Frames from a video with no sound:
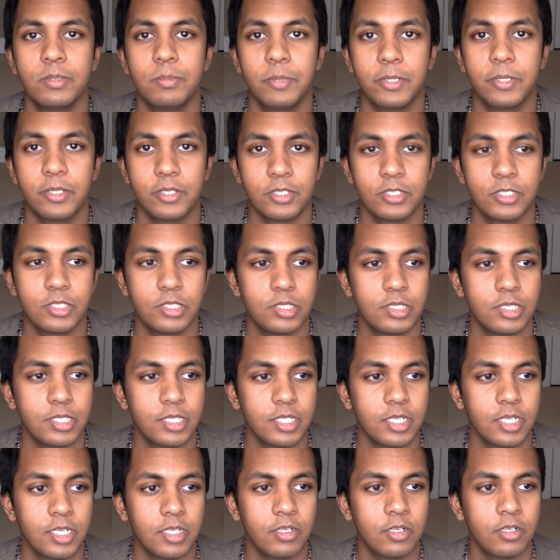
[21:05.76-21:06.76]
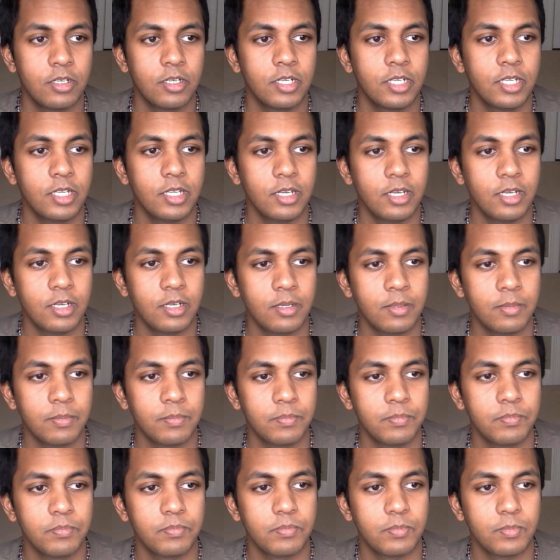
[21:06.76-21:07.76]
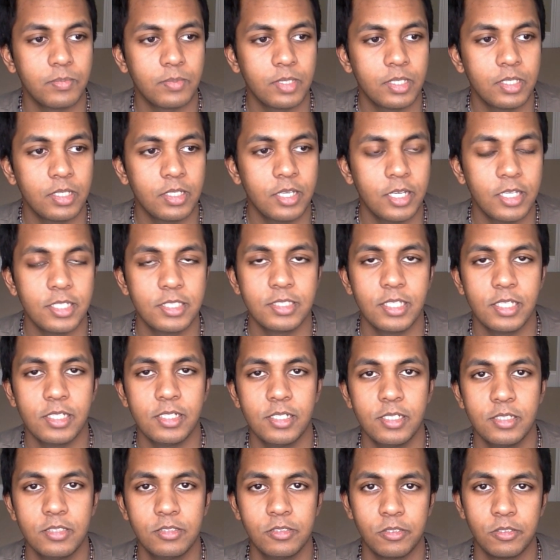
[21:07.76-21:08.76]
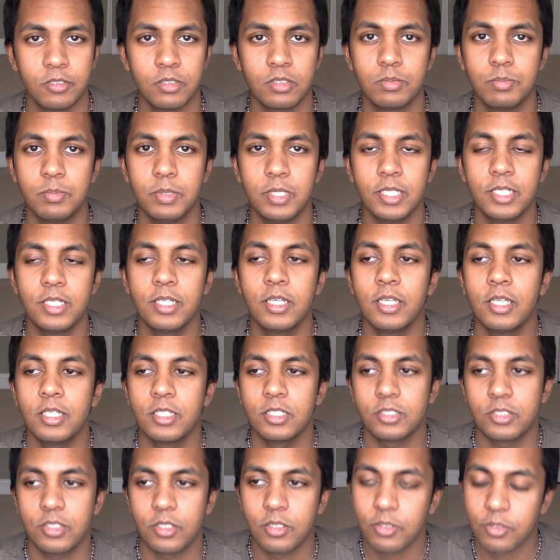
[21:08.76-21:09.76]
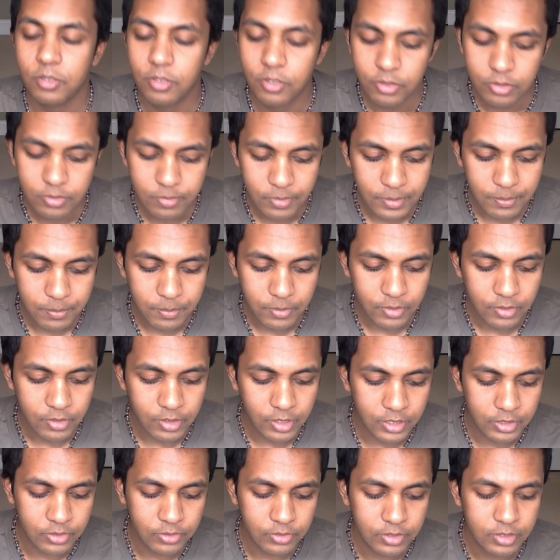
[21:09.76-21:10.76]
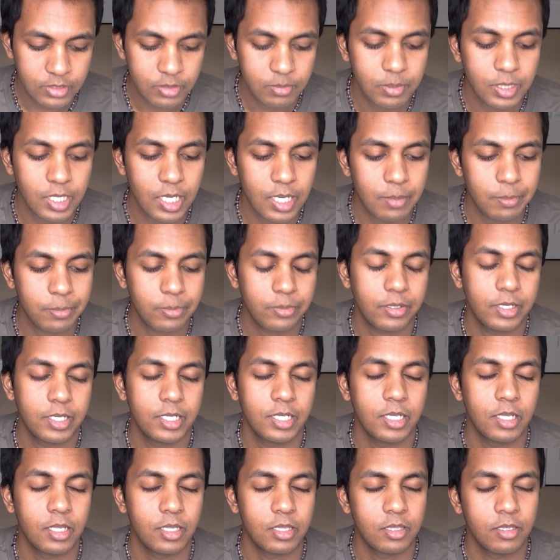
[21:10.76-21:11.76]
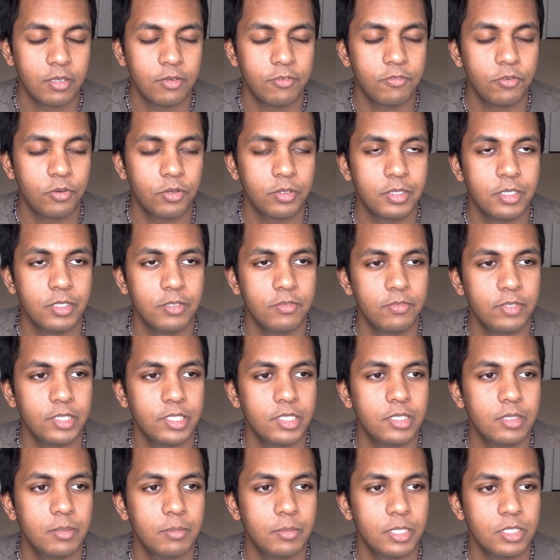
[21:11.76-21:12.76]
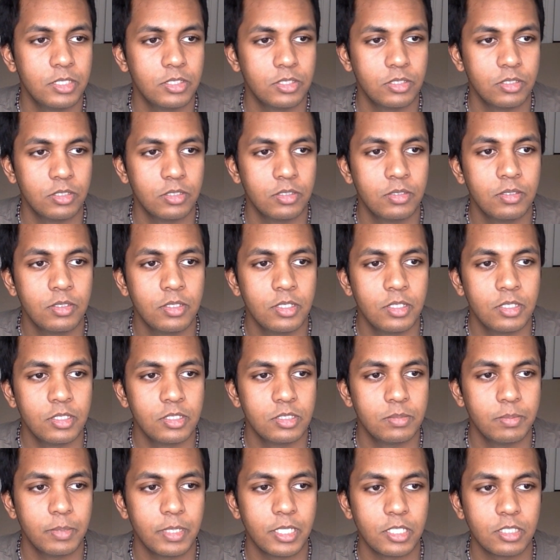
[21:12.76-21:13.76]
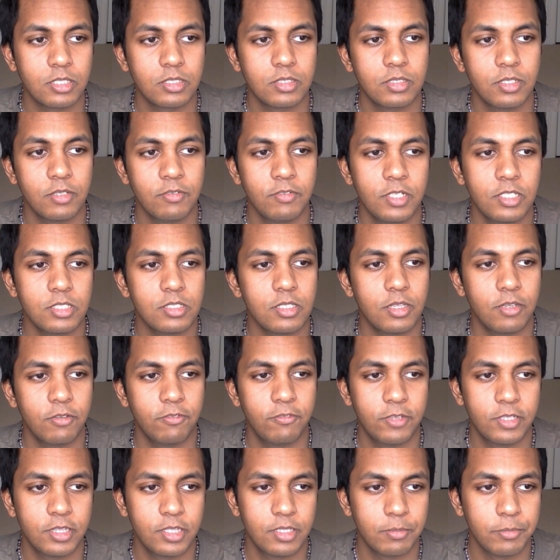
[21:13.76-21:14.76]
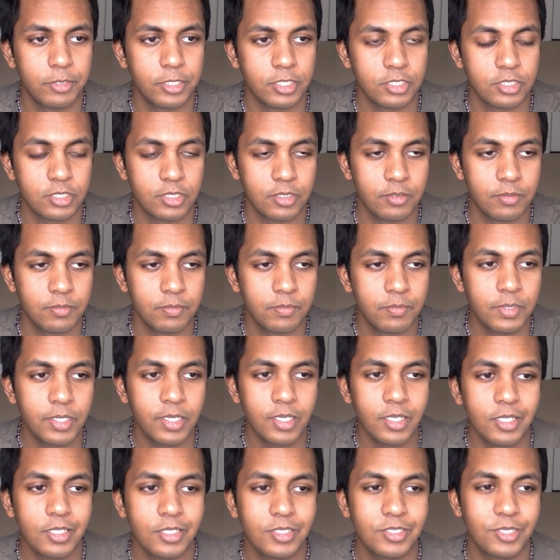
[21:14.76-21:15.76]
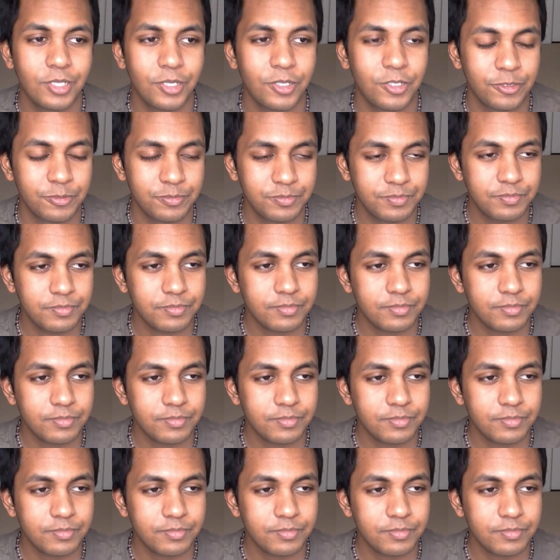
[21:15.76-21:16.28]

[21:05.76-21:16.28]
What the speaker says: spiritually and are ascended, so to speak. So those people are going to be operating in the fourth and fifth dimensional space, eventually the fifth dimension. So,